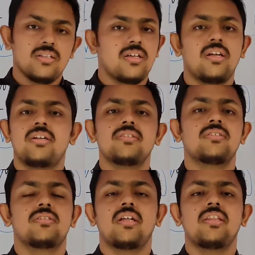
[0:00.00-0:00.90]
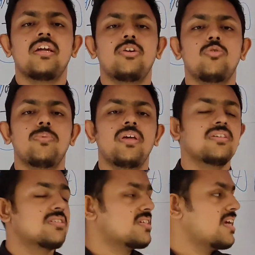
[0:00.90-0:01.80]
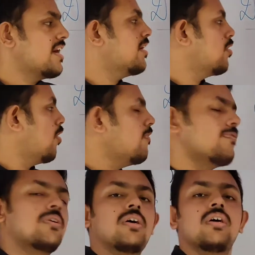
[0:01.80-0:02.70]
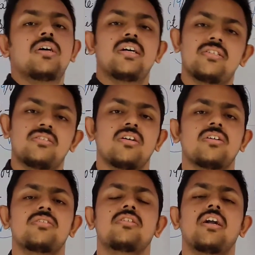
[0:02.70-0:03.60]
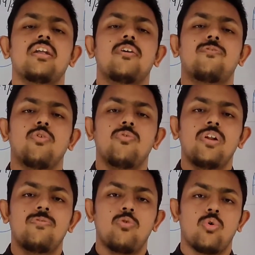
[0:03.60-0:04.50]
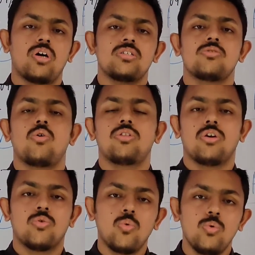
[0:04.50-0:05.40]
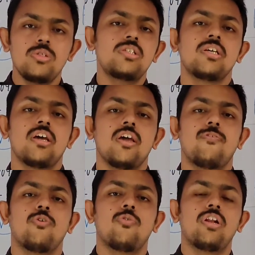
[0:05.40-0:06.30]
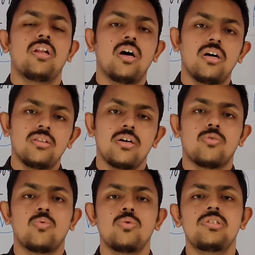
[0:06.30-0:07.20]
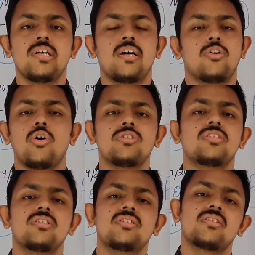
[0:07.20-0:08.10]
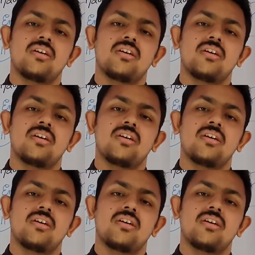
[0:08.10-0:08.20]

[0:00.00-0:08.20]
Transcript: it is nothing to be scared of. It's just that if you will focus on the rules, if you will learn the rules, not just